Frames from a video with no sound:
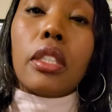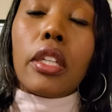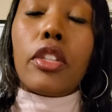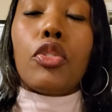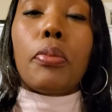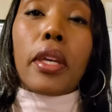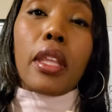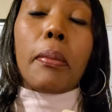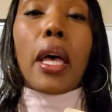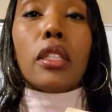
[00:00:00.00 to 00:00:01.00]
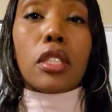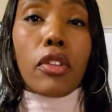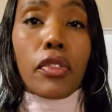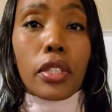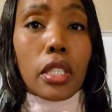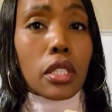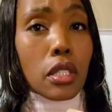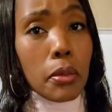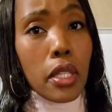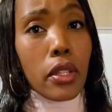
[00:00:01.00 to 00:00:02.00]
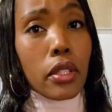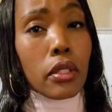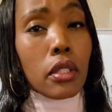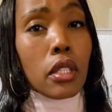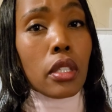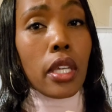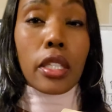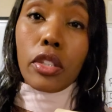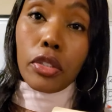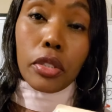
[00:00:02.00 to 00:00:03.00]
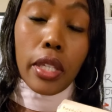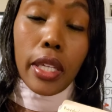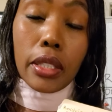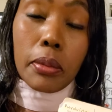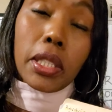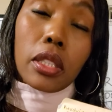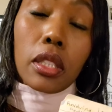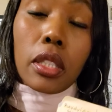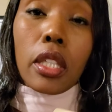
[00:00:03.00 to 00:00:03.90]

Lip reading: and then you pay that balance off at the end of the month, end of 30 days, basically.